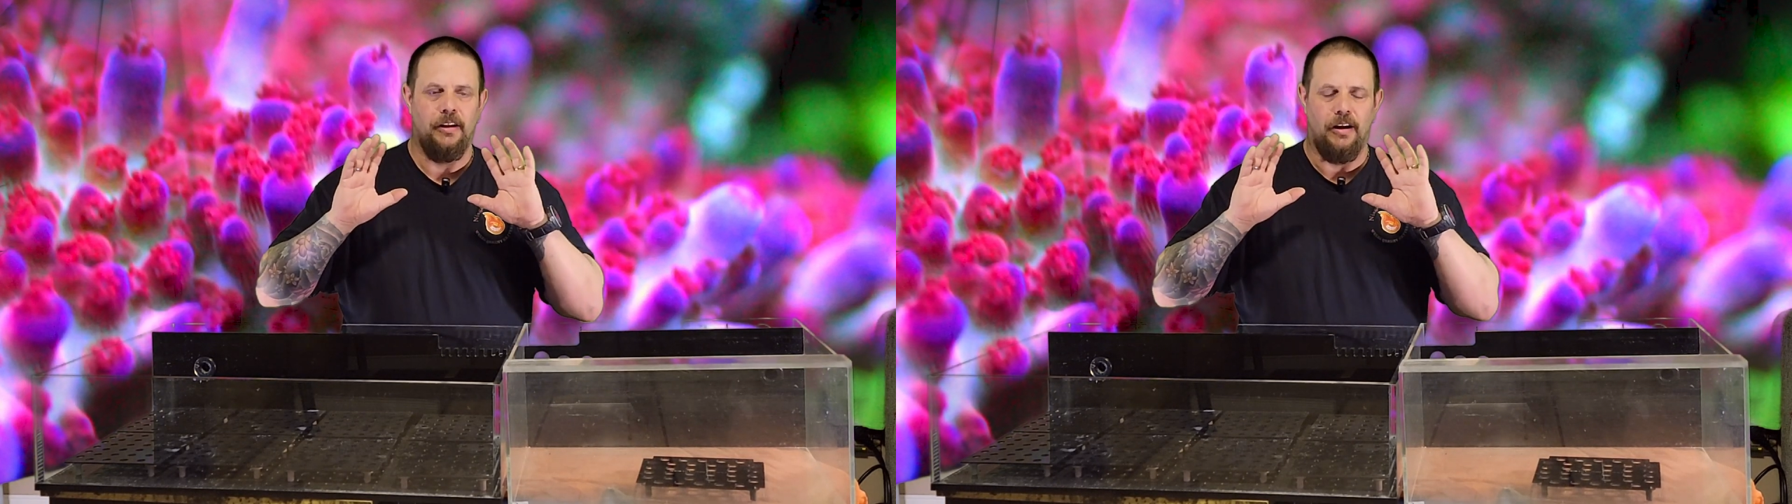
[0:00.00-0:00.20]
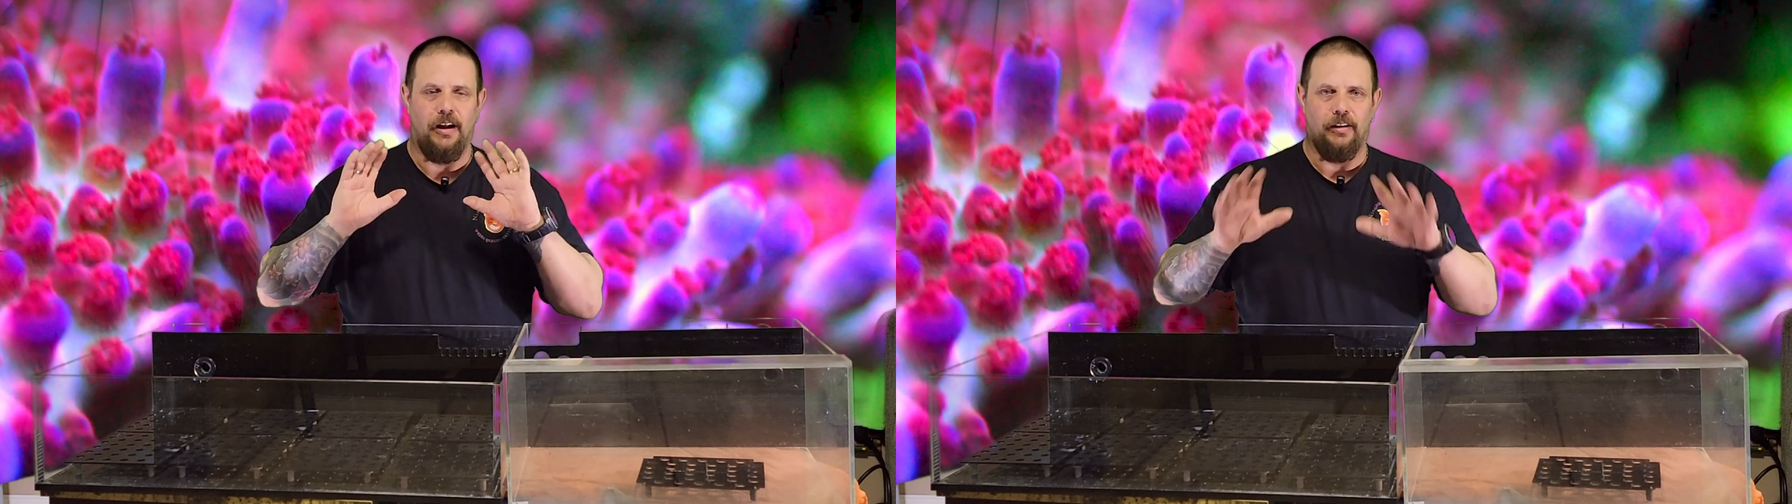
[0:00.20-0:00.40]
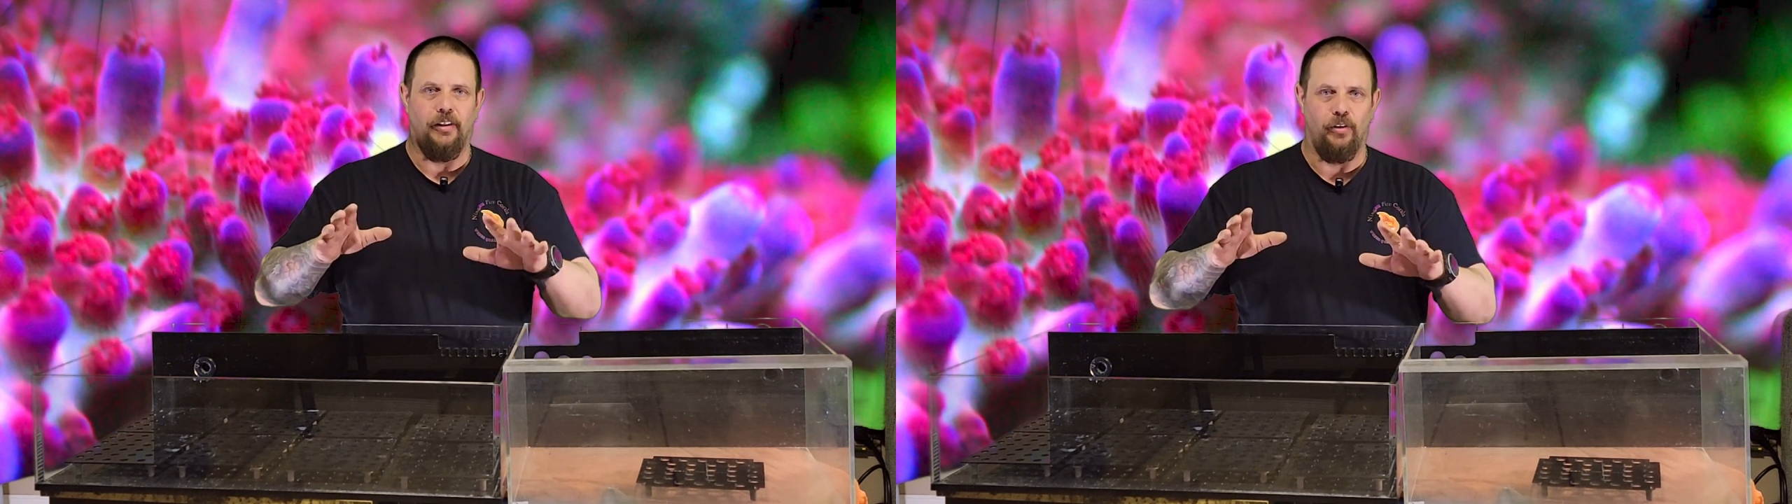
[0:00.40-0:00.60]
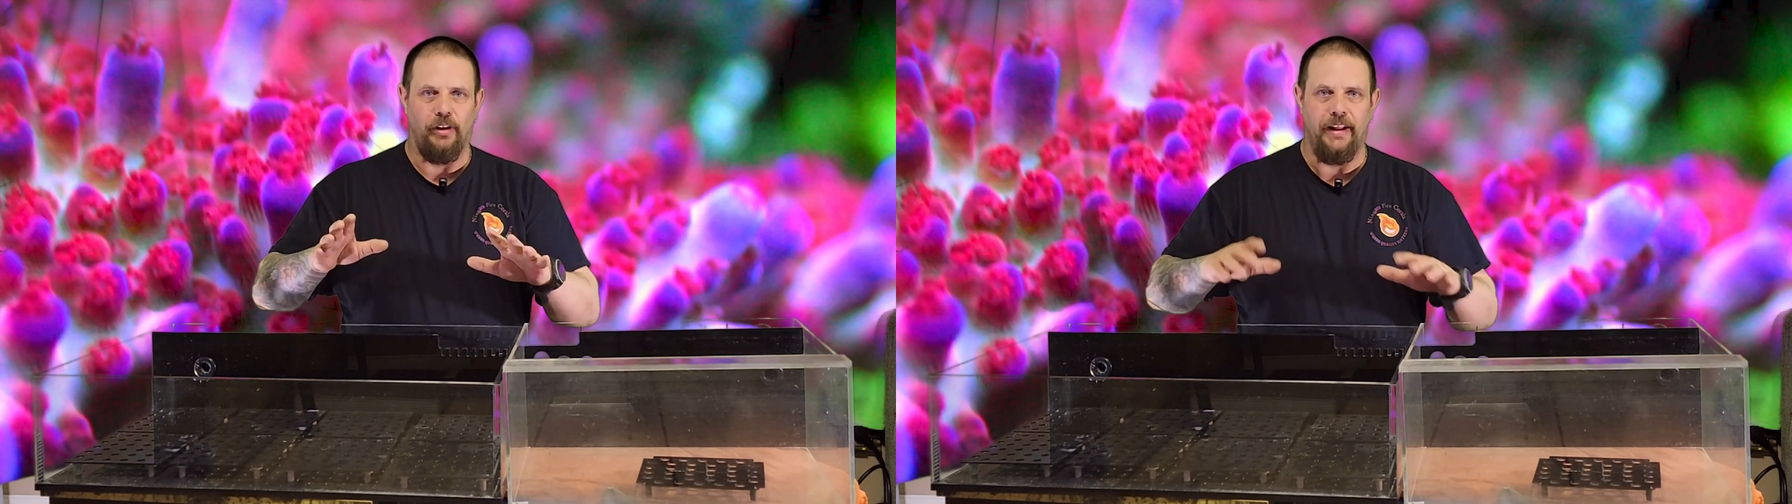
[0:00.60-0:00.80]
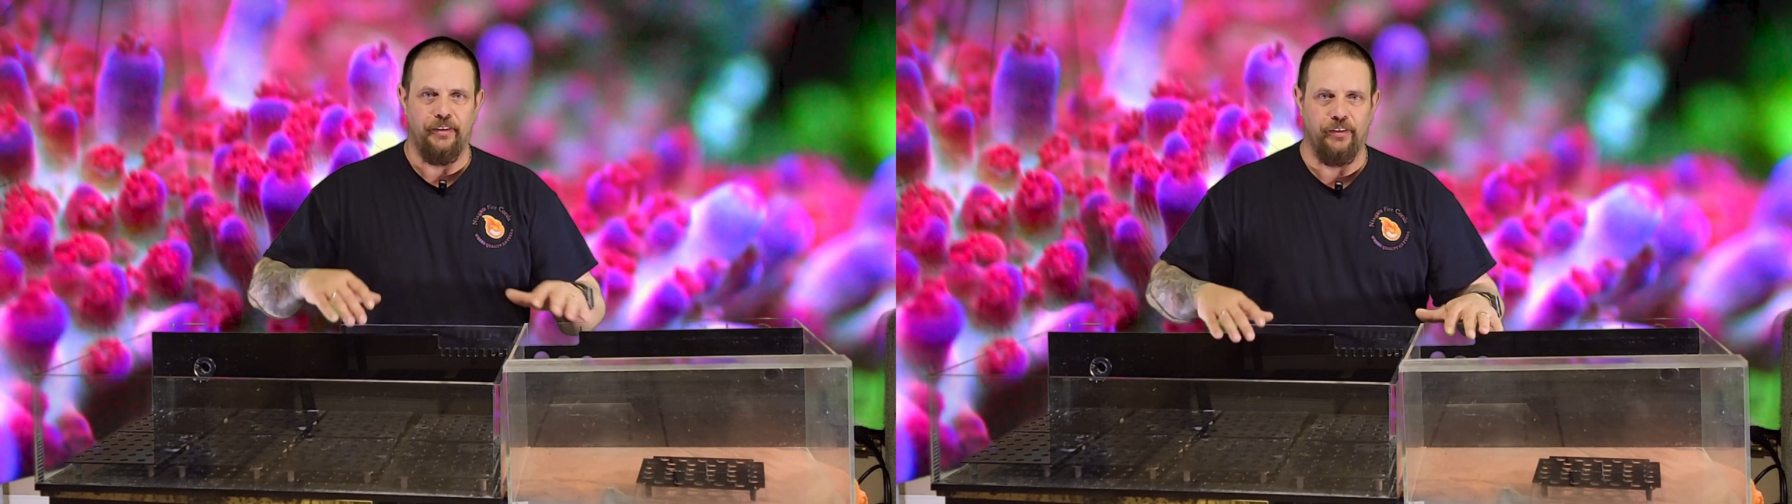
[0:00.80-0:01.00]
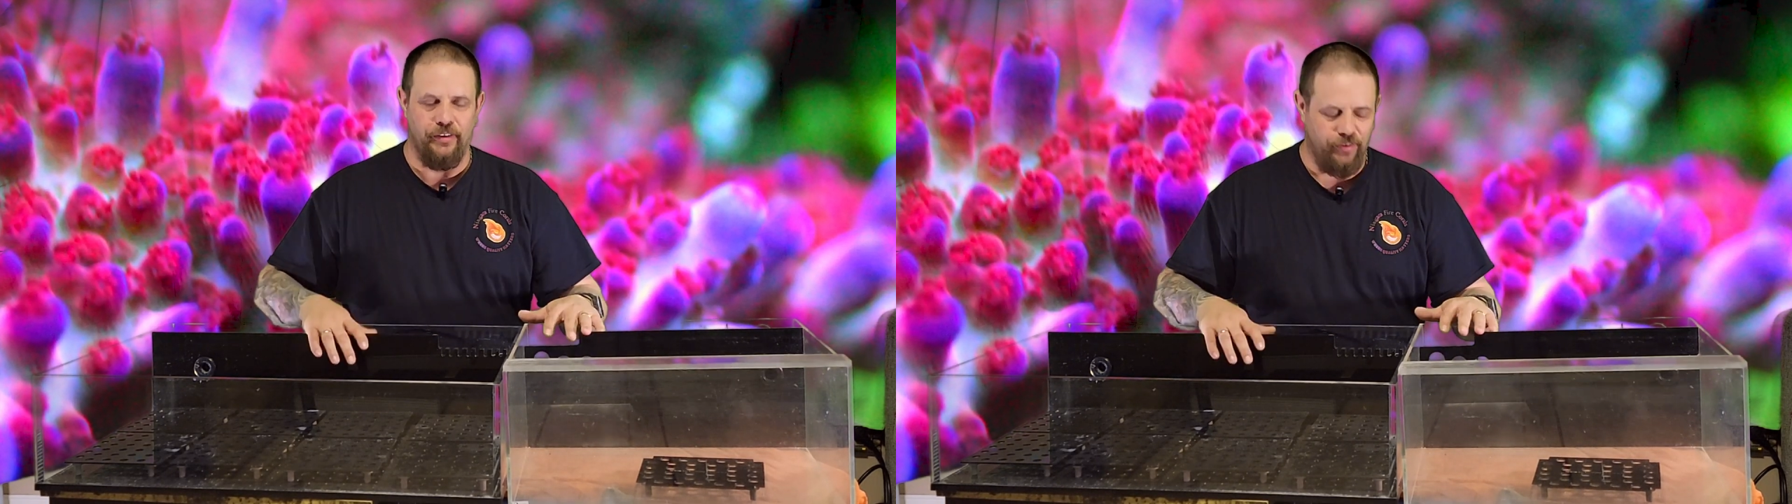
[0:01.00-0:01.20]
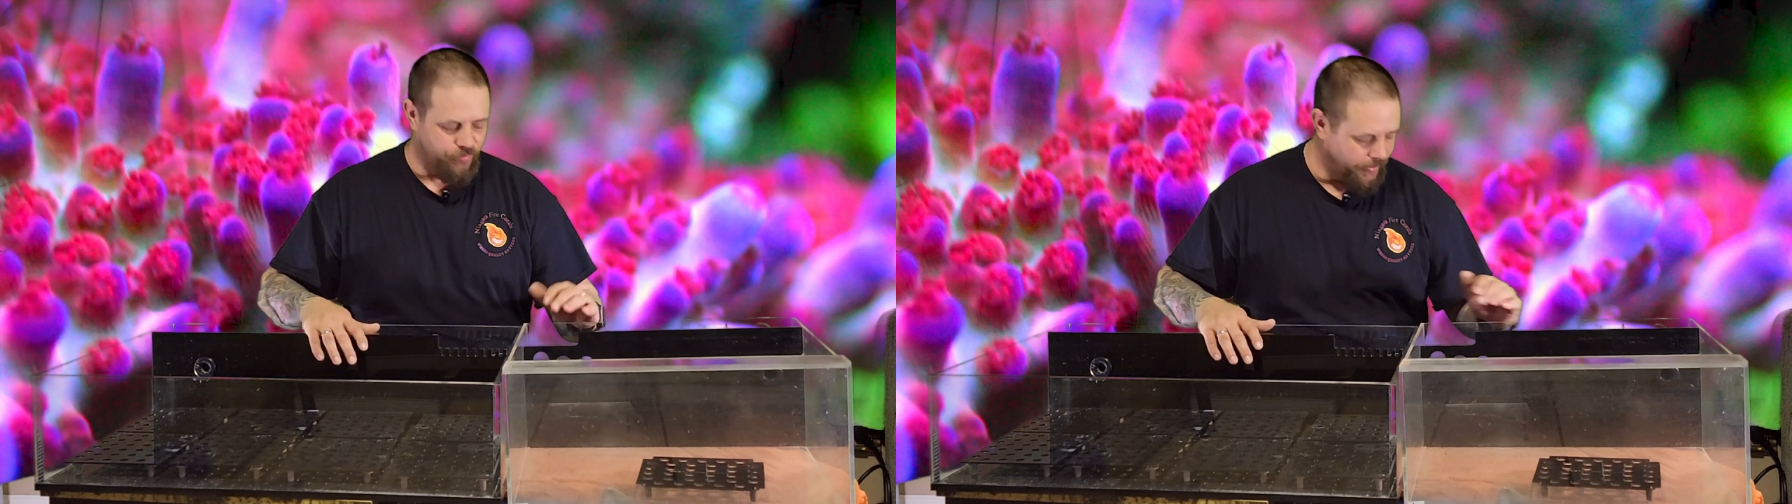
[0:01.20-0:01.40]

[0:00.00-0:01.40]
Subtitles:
a little later in this